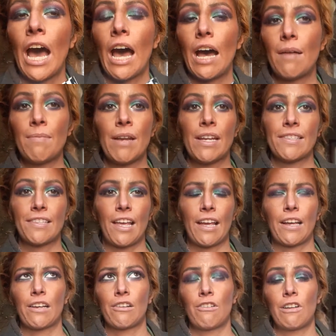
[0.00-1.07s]
Um, and it's
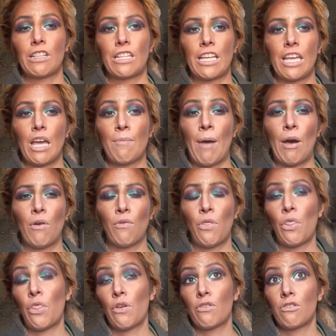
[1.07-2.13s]
like currently about
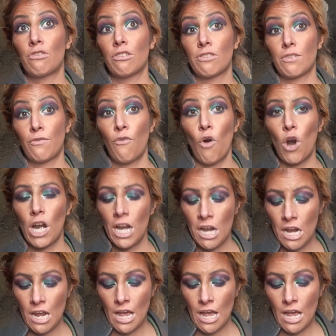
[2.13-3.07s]
close to four.